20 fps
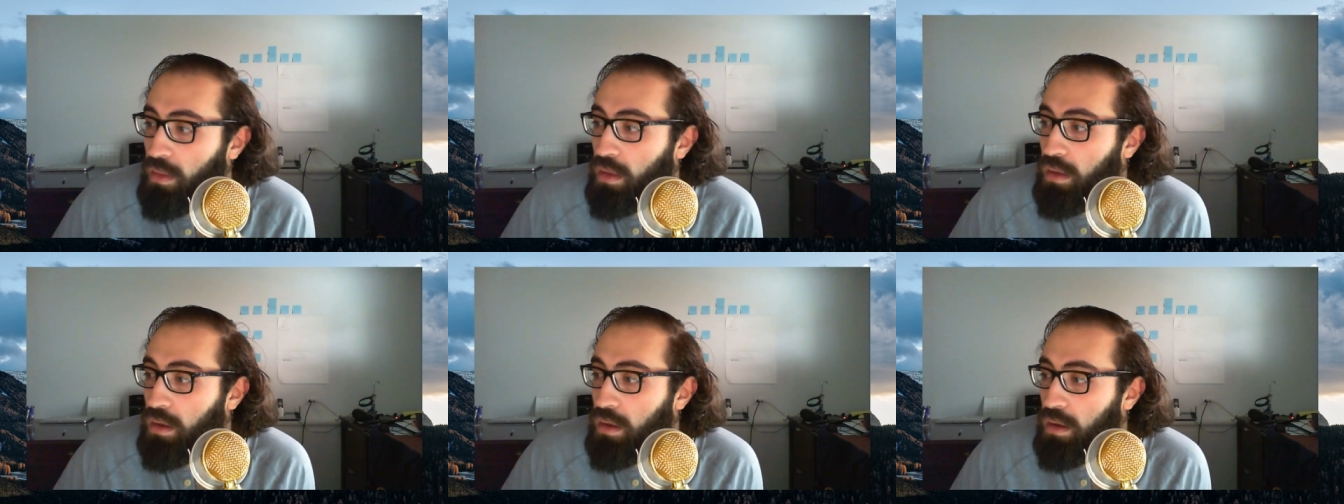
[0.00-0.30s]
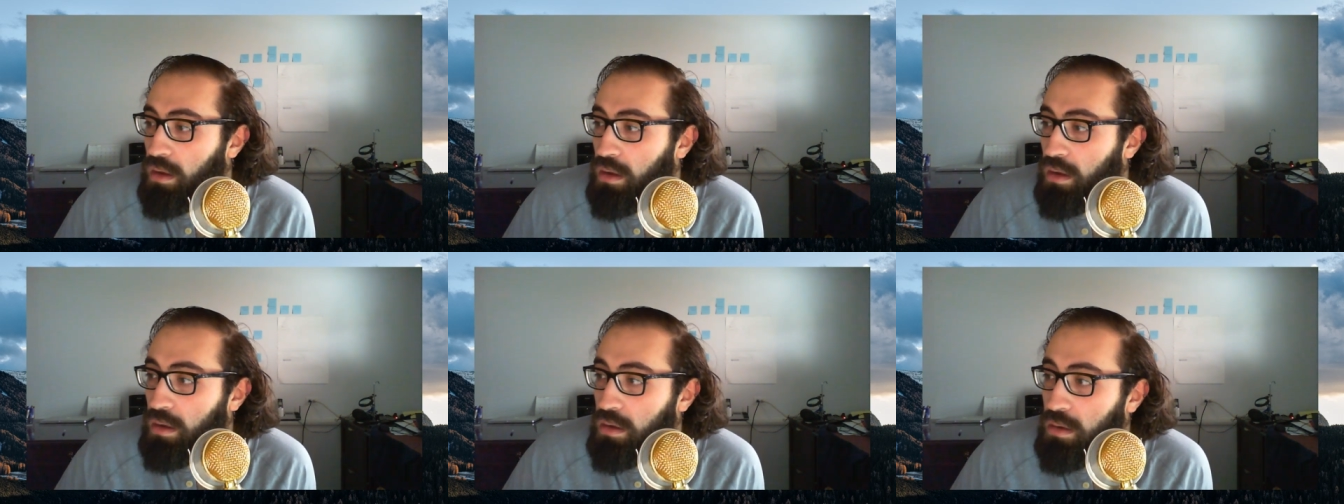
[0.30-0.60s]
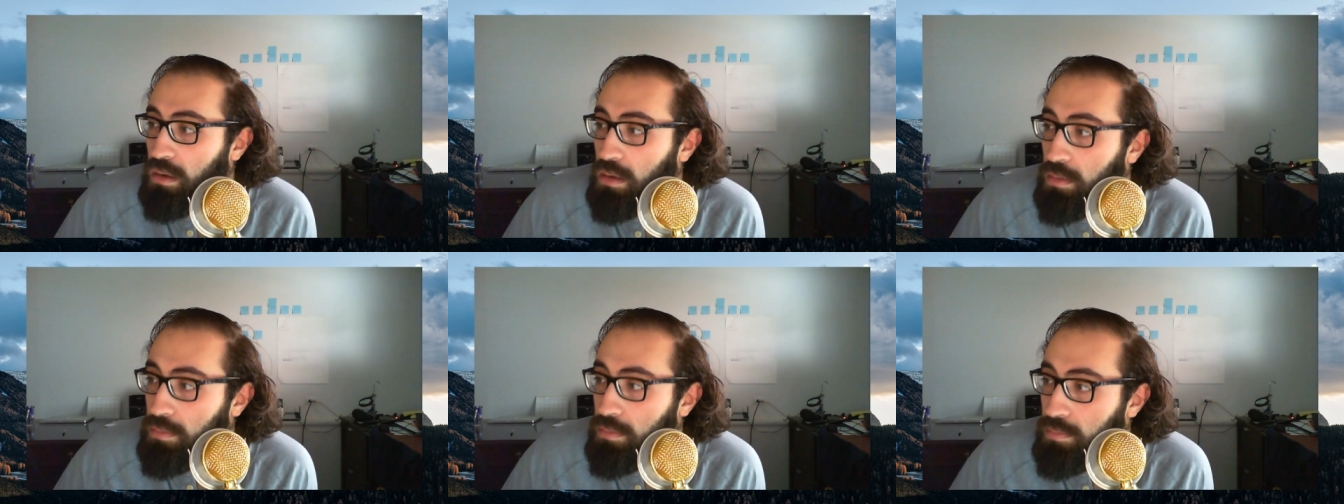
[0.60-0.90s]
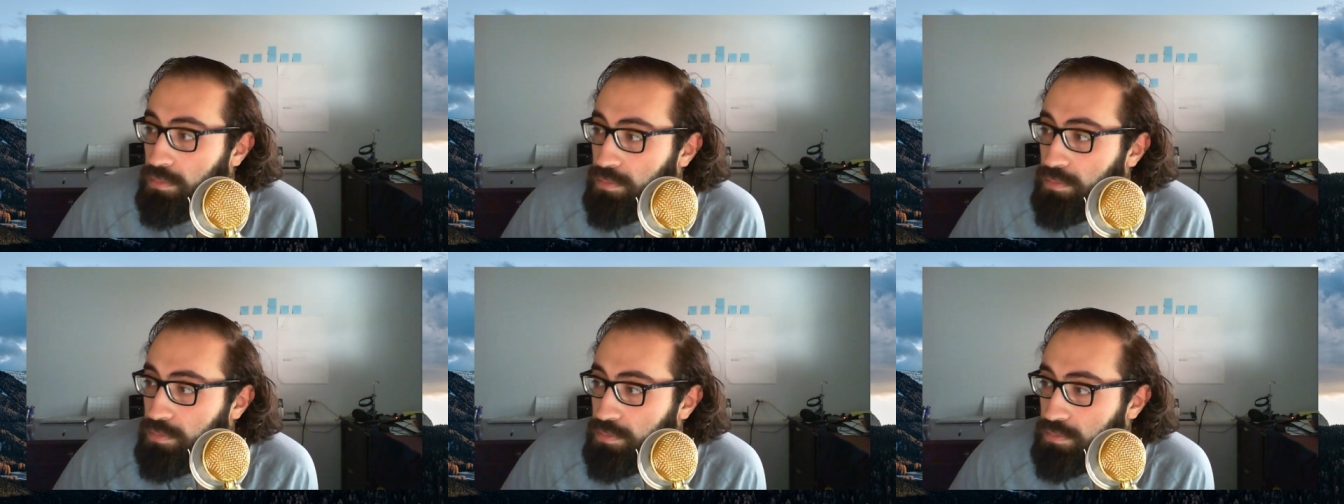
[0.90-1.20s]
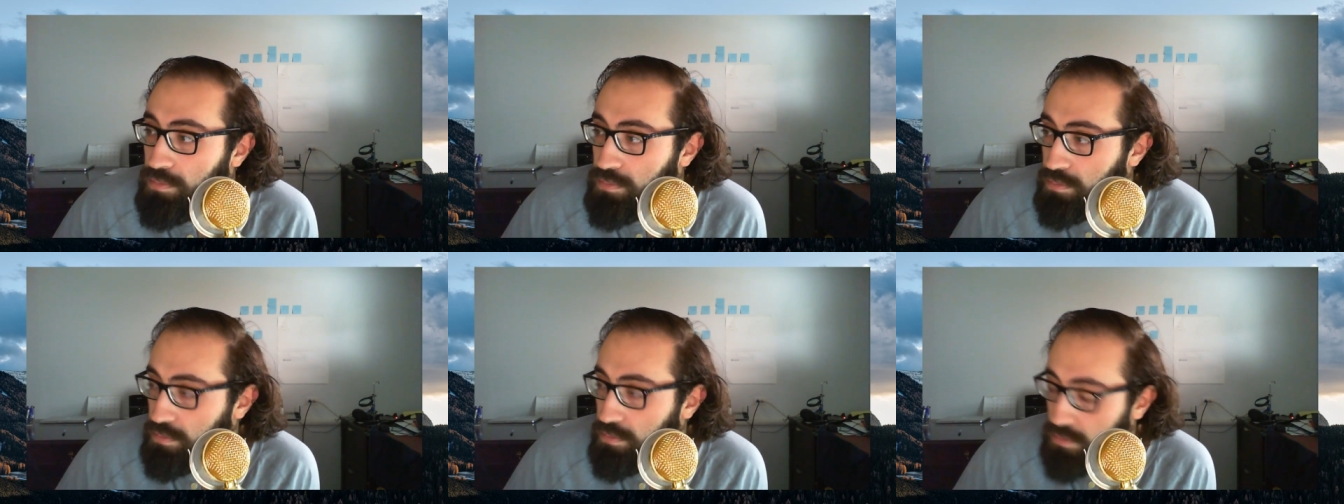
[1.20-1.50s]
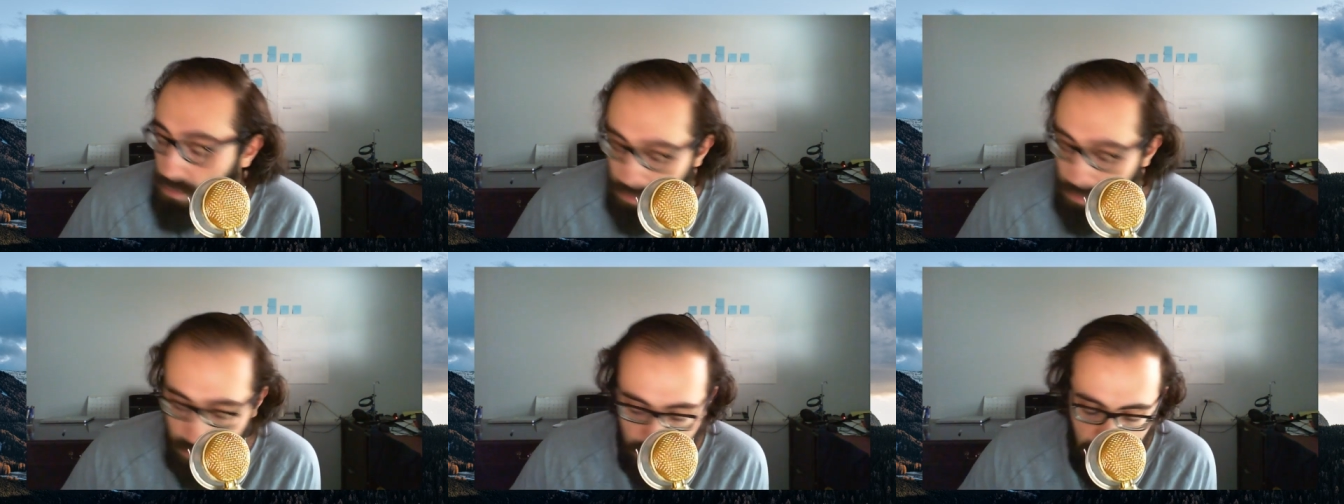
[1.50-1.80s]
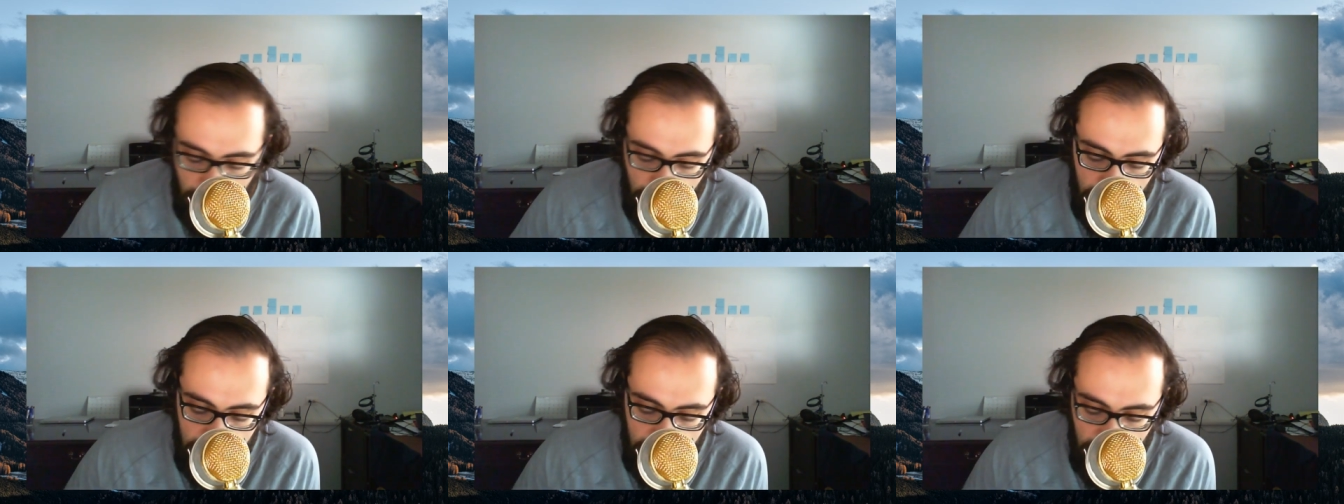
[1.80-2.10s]
Then
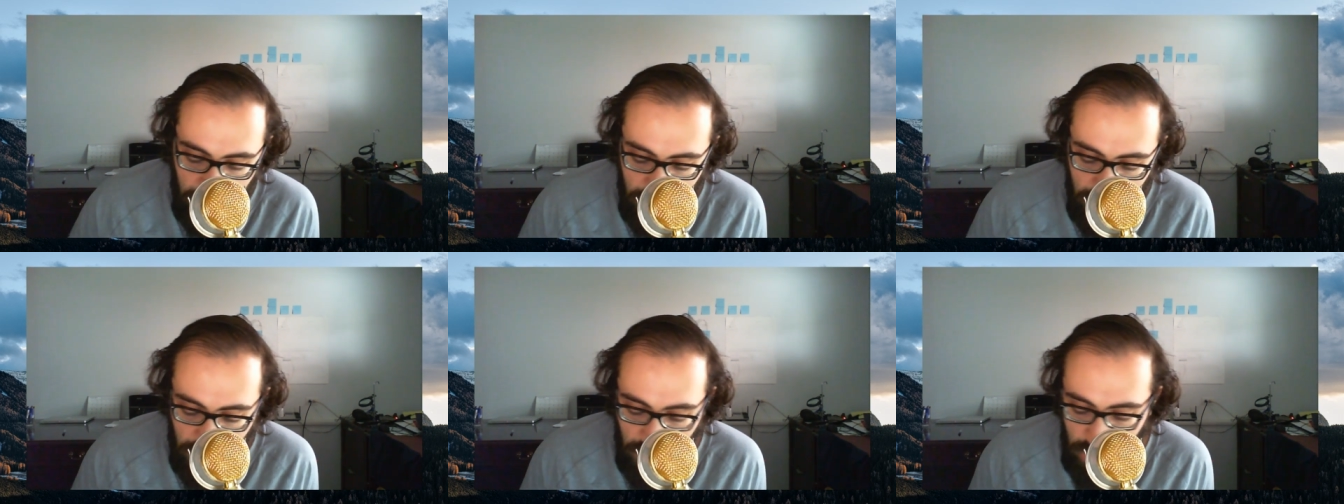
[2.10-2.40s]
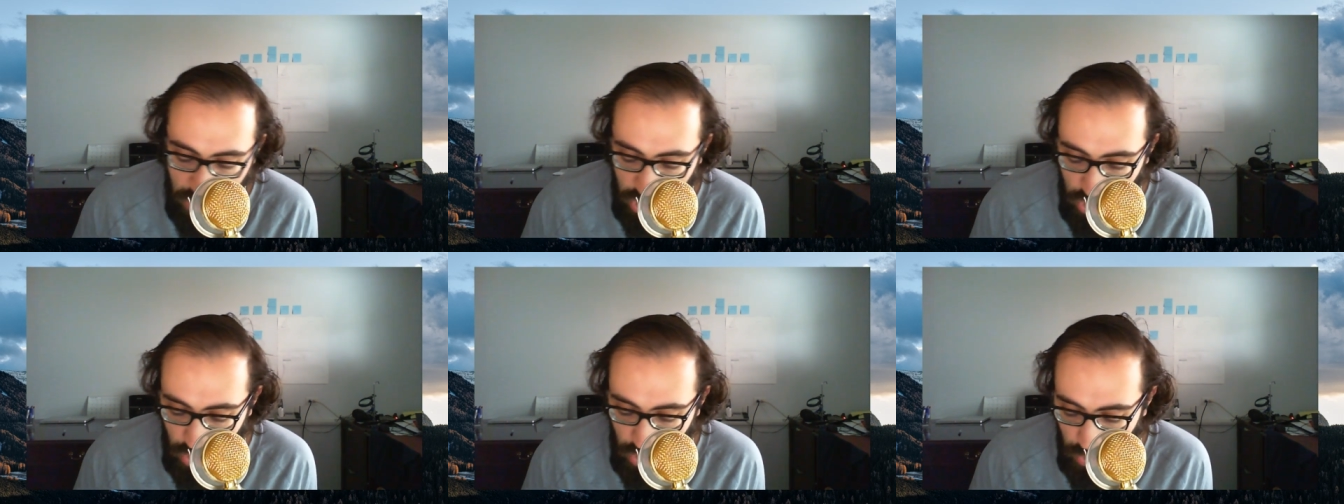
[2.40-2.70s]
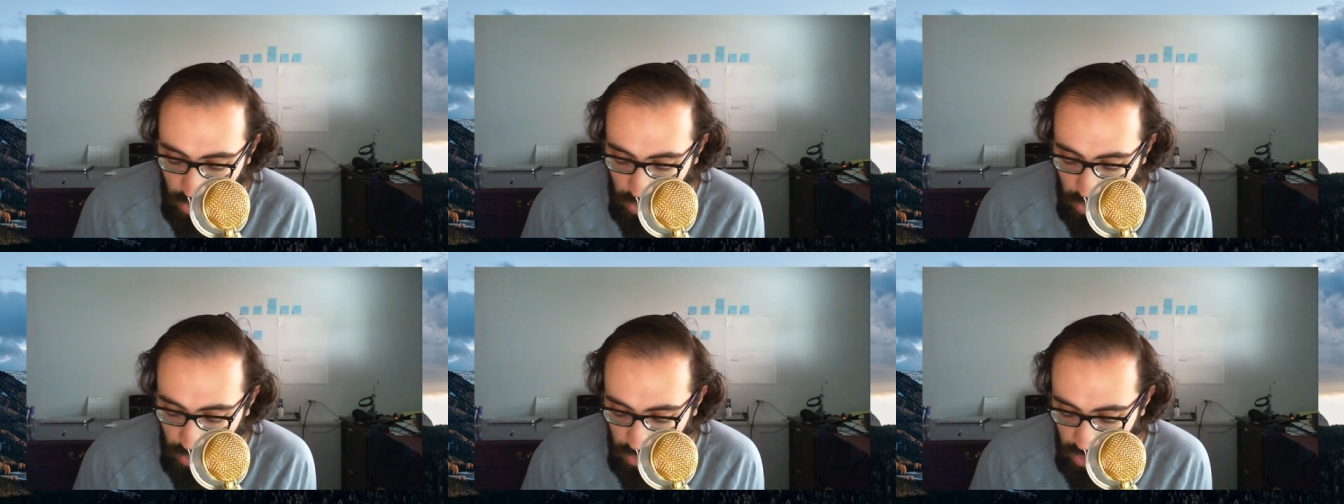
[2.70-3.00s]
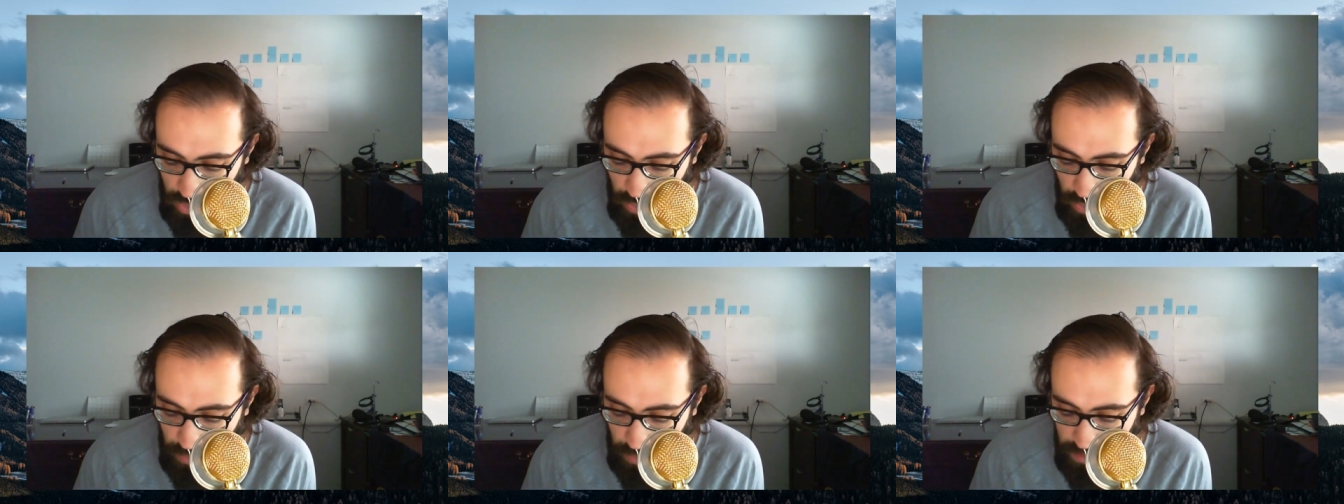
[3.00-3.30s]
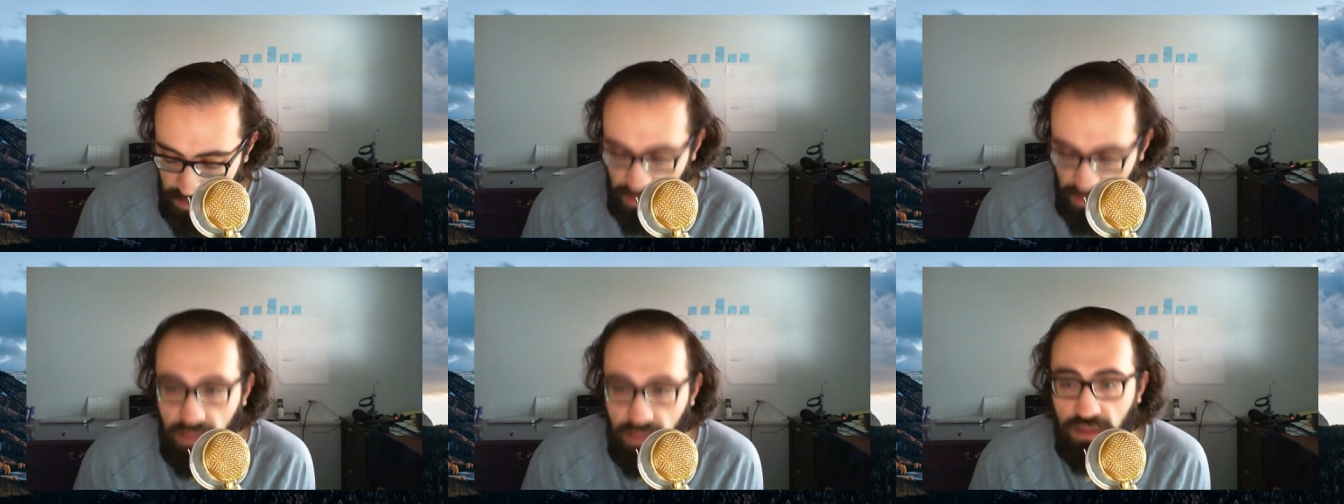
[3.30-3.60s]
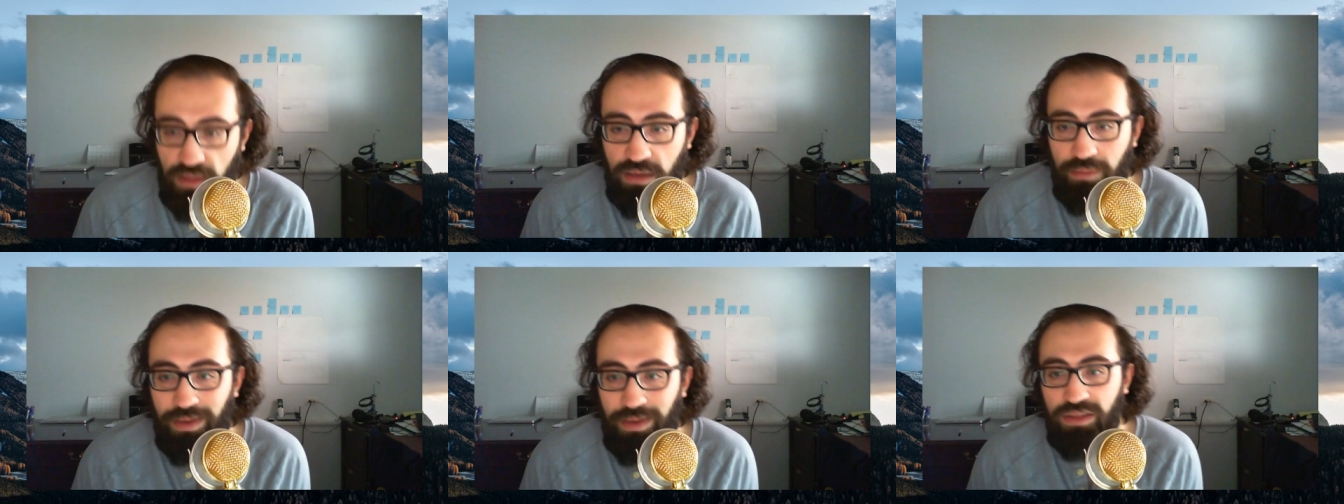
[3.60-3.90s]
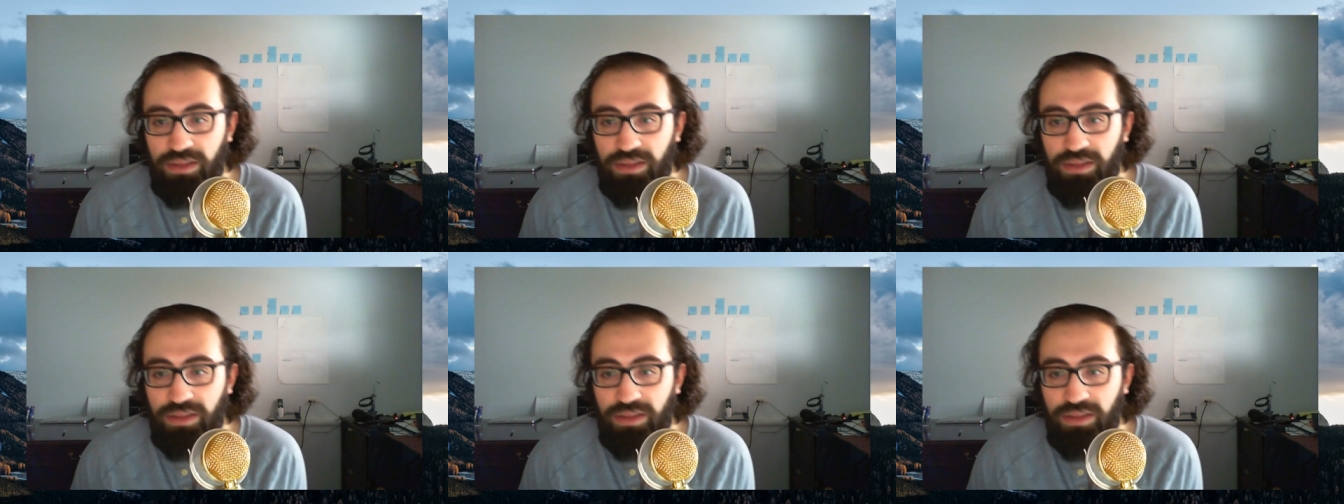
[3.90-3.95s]
those are the two ways to think about it.